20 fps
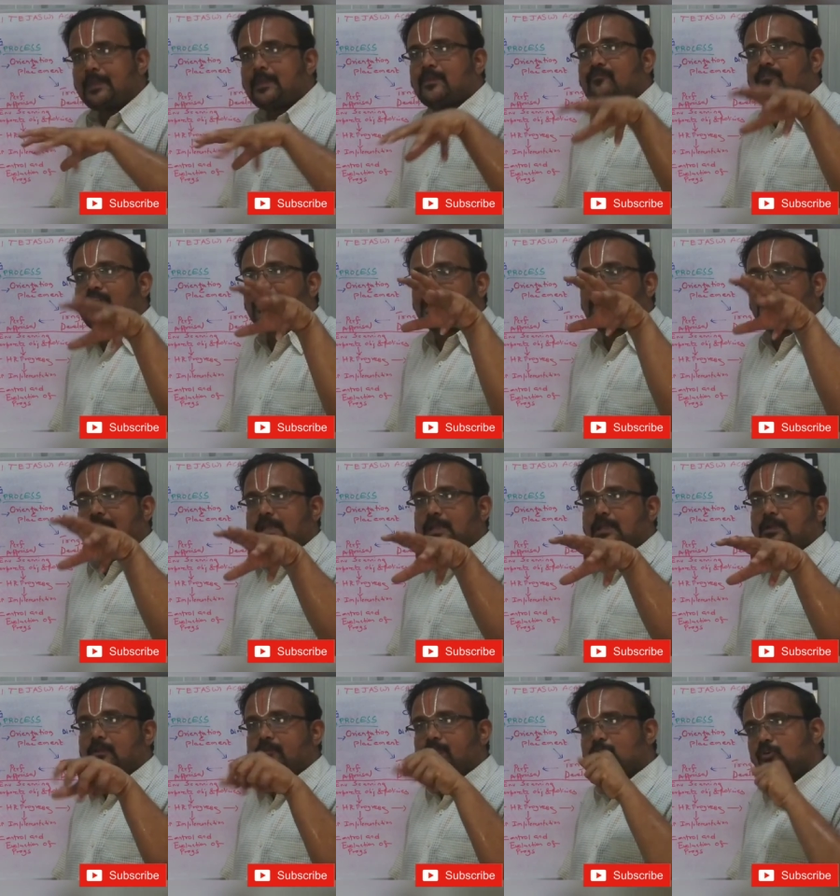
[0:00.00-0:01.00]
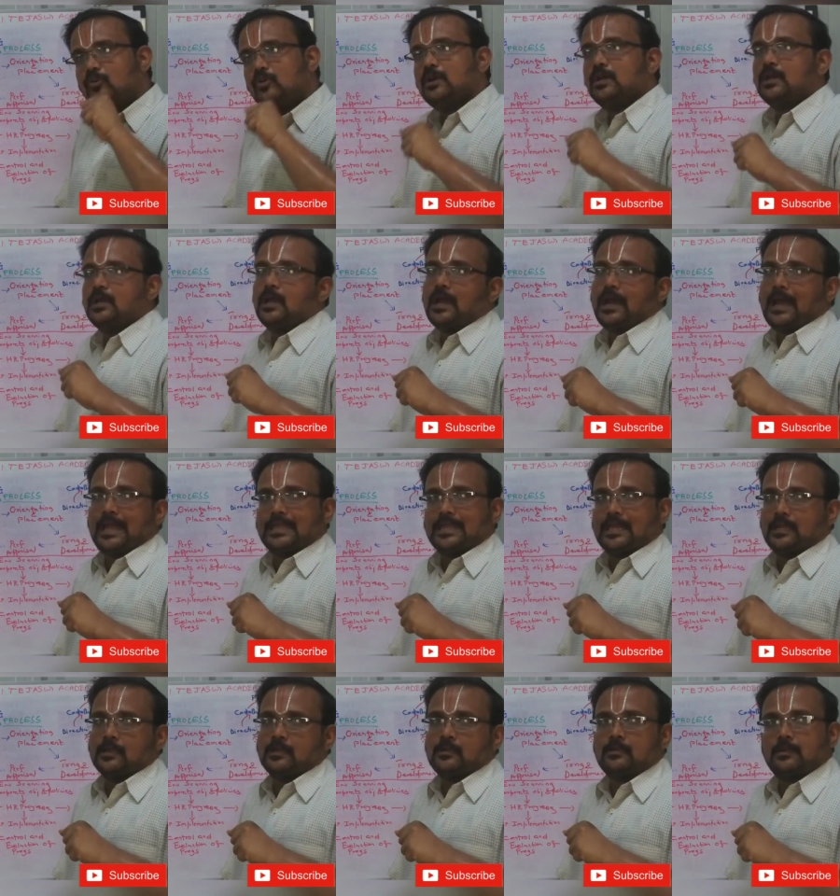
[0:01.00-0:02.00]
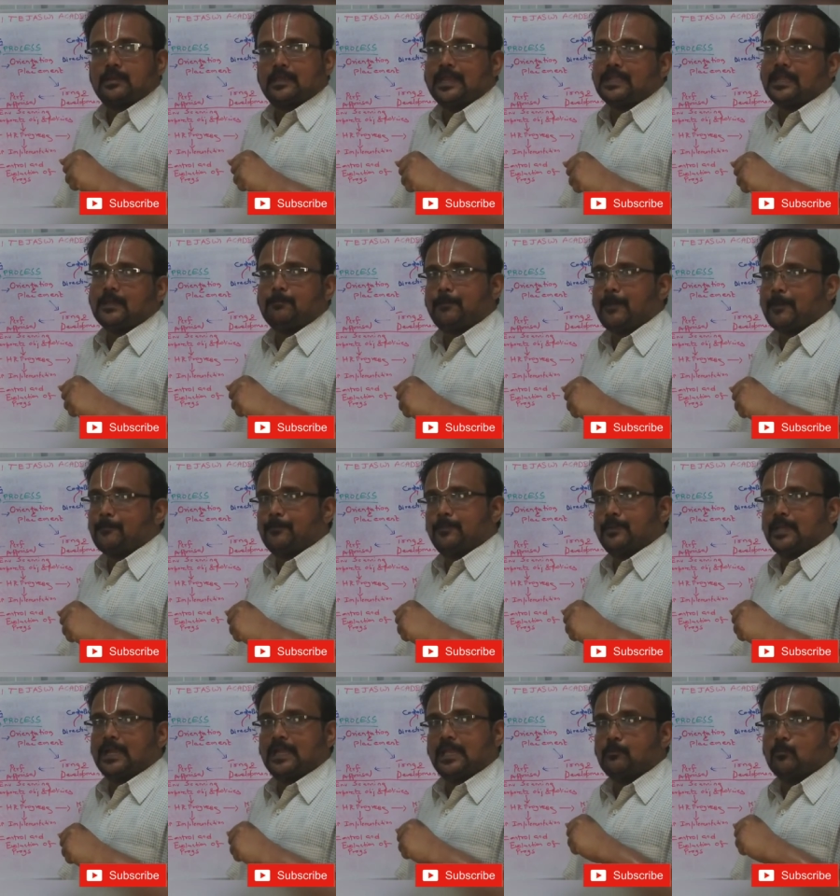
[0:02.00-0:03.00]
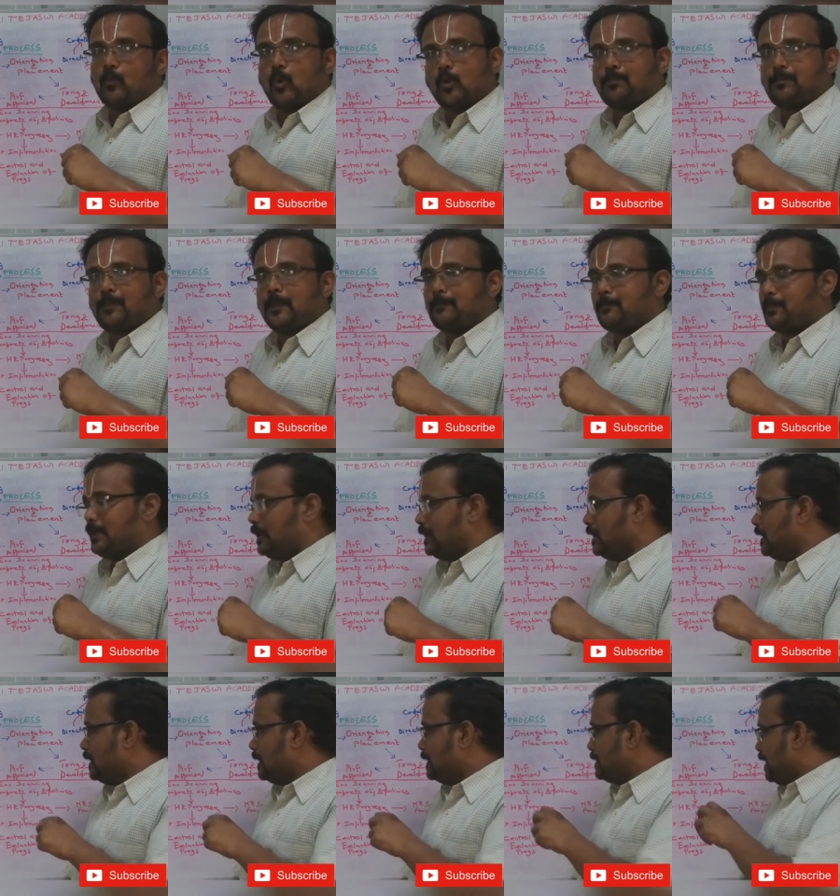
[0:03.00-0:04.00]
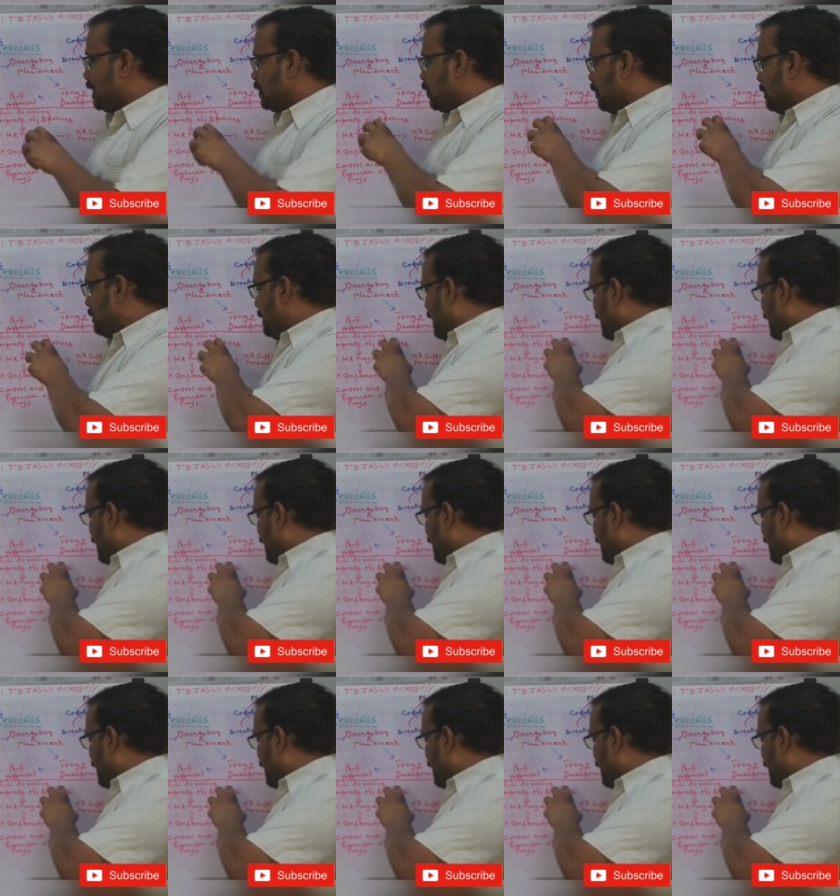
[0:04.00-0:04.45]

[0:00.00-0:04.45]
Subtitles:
May, if I conduct interview, I can get in more people. That